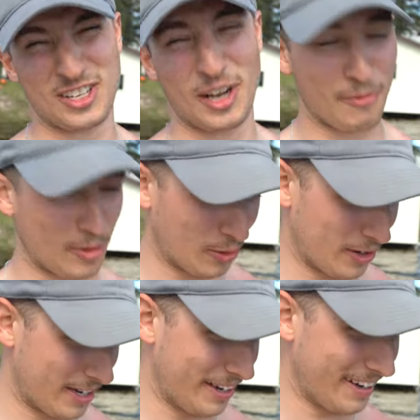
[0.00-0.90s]
stopped
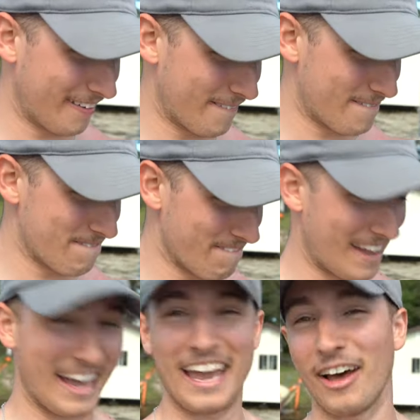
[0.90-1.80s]
recording,
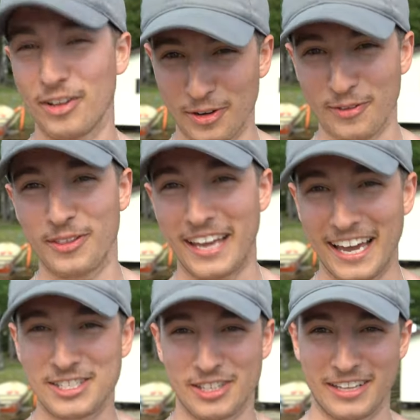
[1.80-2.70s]
I held it over the
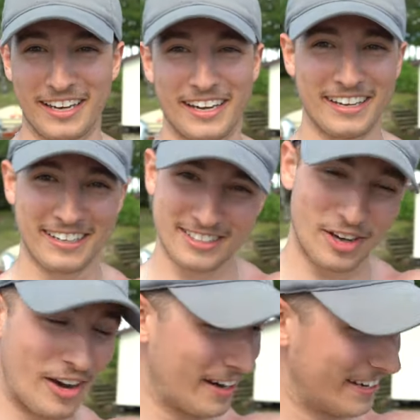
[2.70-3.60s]
edge of the
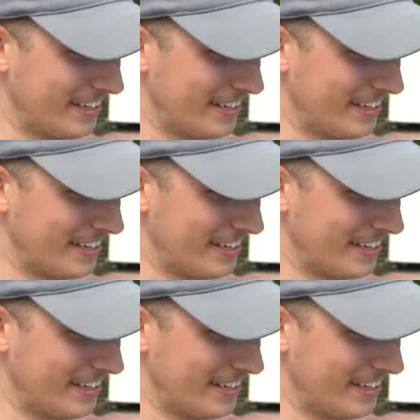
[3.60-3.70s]
dock,